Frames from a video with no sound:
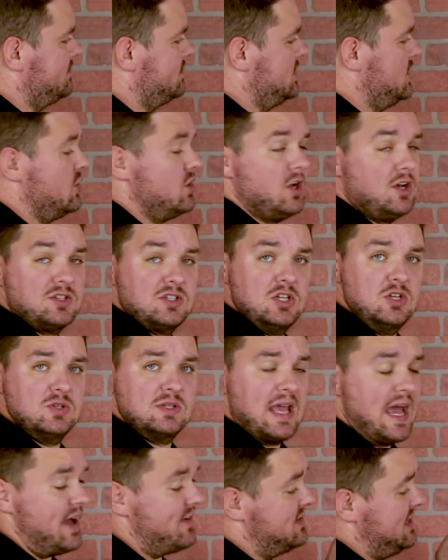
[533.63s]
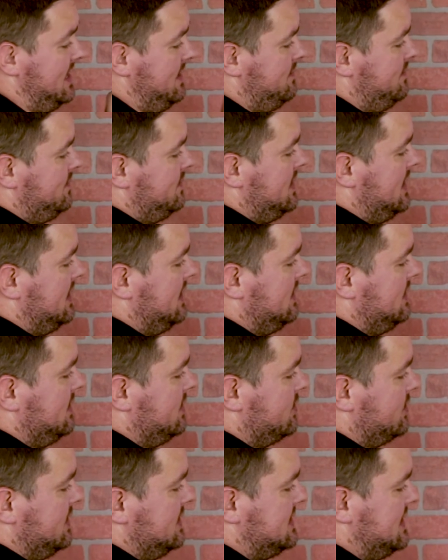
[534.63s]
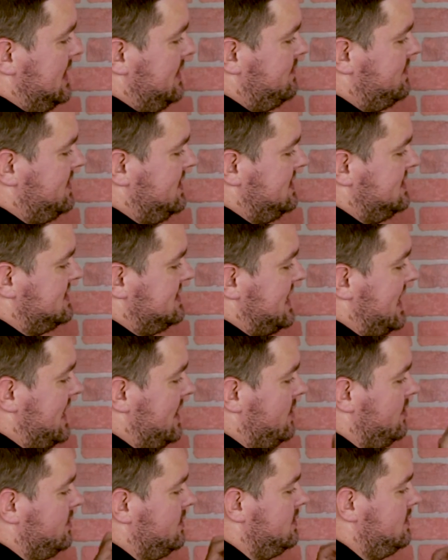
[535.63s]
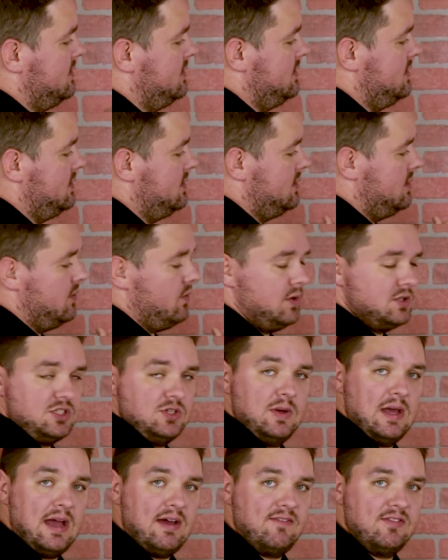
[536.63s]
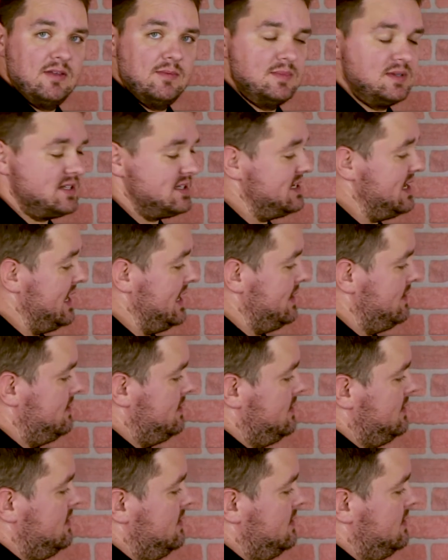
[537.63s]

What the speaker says: you could also use gaff tape and literally tape these down once you have them set.